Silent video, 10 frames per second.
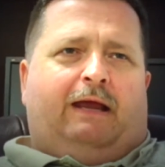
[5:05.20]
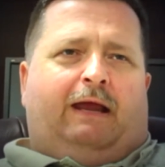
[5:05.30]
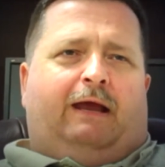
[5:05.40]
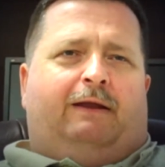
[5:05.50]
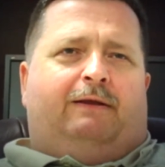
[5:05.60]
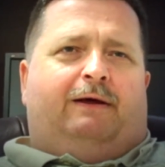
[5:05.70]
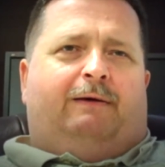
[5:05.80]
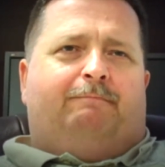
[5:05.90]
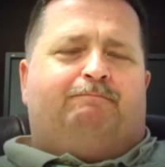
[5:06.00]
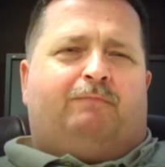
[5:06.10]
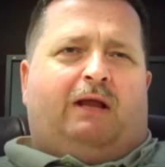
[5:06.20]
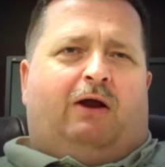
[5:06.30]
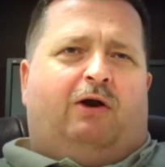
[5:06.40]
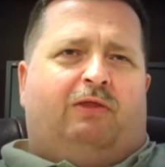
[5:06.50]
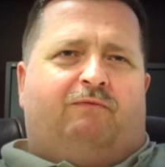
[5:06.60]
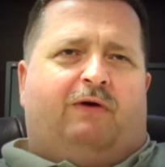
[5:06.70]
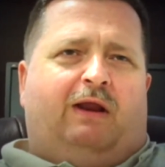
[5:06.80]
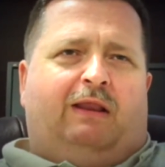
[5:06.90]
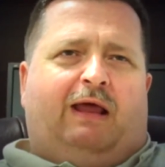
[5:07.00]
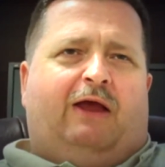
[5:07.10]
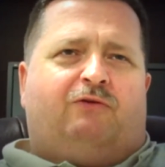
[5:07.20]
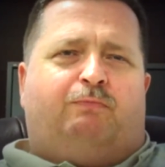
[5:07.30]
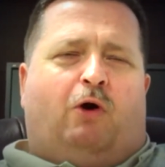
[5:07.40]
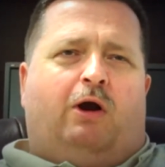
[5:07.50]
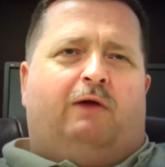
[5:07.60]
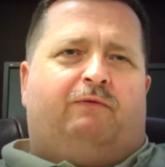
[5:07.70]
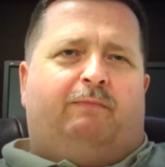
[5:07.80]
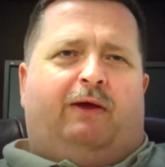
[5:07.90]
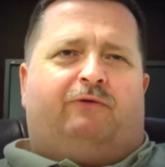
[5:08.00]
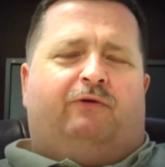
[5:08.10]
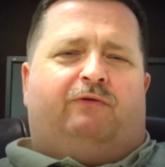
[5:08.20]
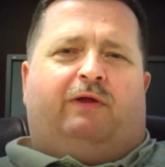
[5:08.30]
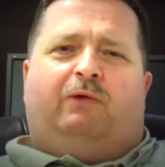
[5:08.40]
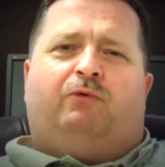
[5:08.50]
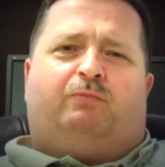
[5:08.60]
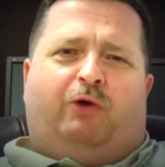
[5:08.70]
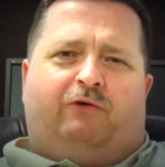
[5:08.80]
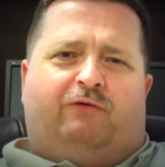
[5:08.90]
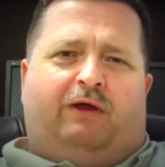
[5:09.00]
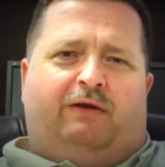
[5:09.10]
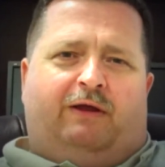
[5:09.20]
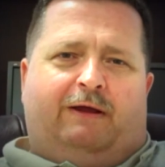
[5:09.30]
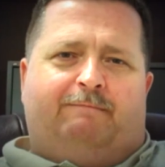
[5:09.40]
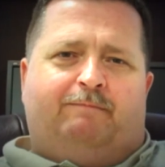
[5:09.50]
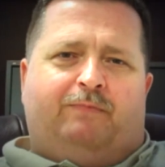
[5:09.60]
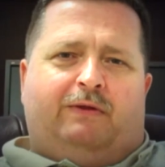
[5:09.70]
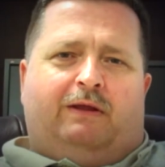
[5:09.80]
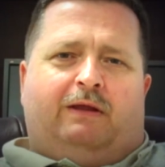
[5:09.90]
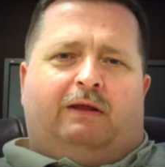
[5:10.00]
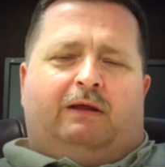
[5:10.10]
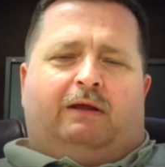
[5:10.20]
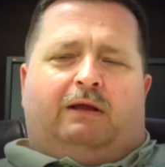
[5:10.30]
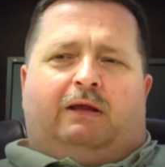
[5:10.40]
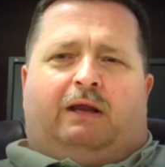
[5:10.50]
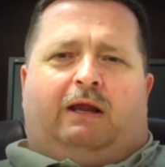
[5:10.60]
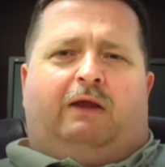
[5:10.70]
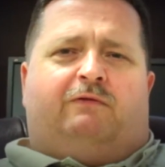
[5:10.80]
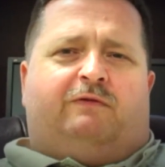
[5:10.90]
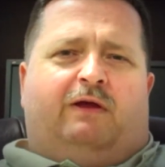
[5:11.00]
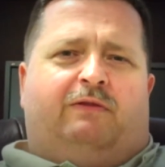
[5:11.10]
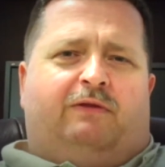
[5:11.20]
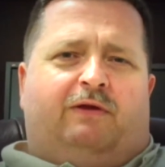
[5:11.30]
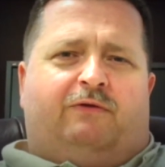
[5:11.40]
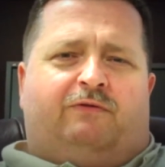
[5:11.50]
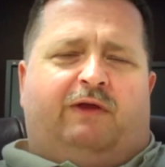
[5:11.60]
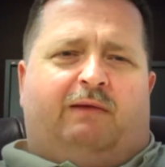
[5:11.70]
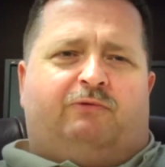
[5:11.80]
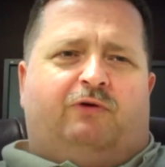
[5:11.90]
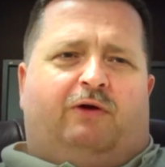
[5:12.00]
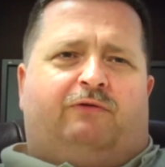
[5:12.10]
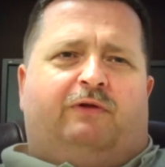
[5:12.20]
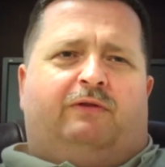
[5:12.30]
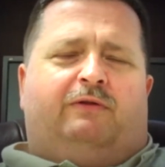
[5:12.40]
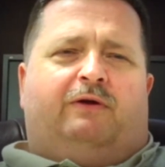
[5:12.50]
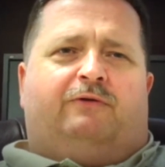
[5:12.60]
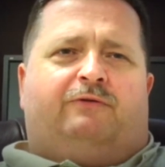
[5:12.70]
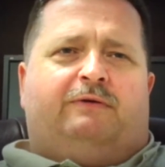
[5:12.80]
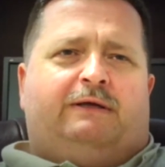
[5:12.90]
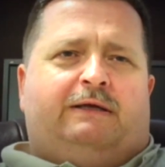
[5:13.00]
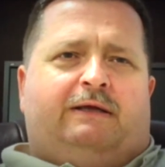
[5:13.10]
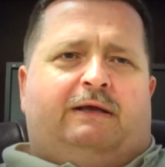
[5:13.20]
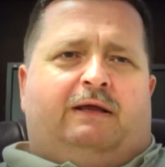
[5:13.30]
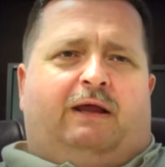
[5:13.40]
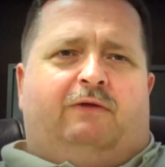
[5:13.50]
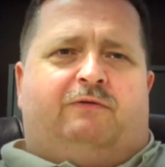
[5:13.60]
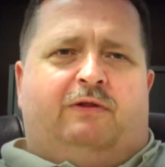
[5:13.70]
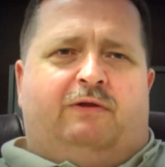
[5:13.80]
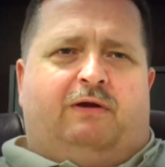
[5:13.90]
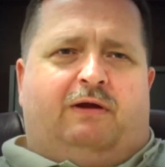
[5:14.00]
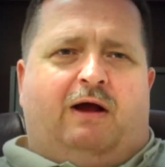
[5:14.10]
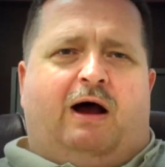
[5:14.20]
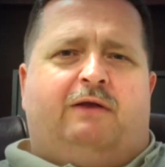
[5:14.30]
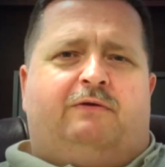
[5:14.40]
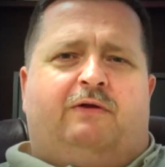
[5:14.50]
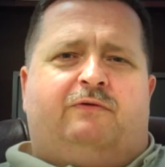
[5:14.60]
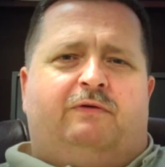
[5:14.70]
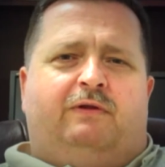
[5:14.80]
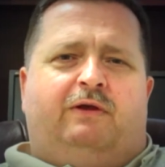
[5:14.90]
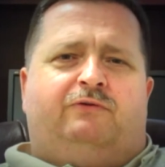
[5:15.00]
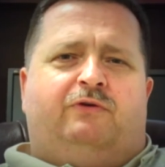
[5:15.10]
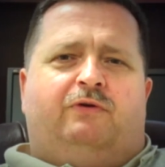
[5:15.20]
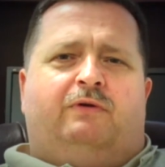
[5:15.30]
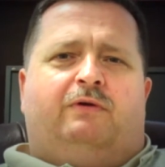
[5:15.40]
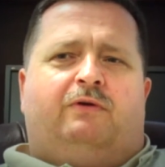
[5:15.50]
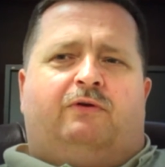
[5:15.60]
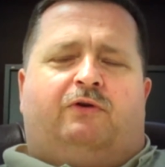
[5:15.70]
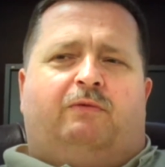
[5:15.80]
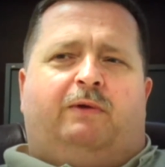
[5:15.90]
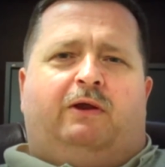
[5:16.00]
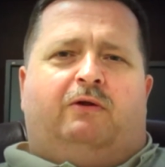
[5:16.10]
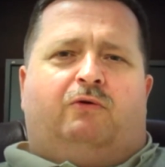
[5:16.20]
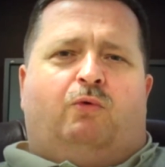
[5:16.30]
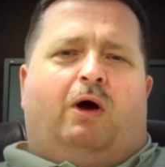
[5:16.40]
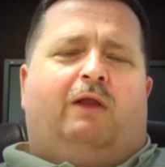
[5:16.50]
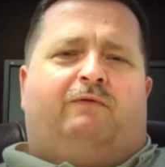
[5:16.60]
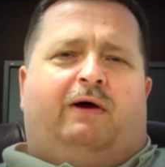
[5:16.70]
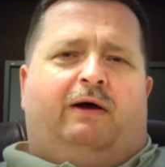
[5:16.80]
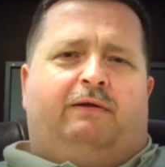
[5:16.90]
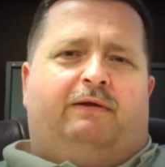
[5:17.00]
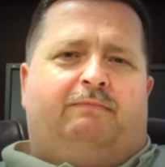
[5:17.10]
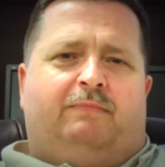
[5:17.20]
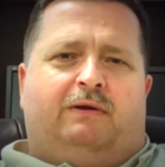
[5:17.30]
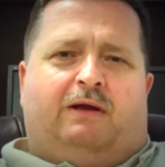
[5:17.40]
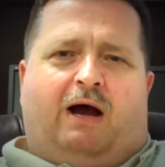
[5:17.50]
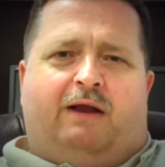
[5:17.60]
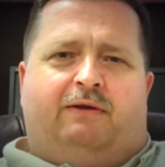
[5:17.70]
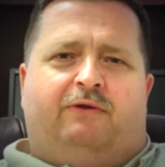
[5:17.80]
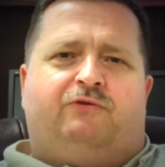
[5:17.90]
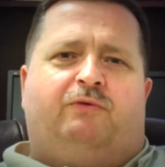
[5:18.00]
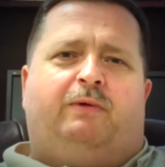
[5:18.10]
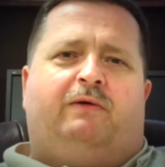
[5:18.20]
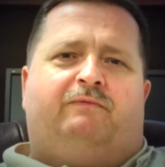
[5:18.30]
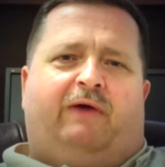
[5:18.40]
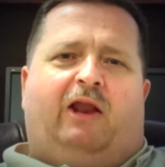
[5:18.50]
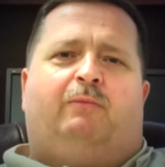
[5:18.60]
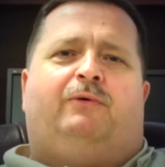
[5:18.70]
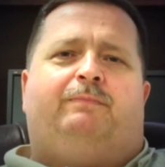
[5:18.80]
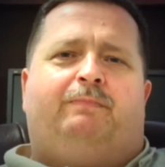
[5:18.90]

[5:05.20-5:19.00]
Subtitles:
And I heard the very last part of the message that he was preaching that day. And he said this, Sam Shaw said this, he said that God doesn't need you to be qualified. God needs you to be available.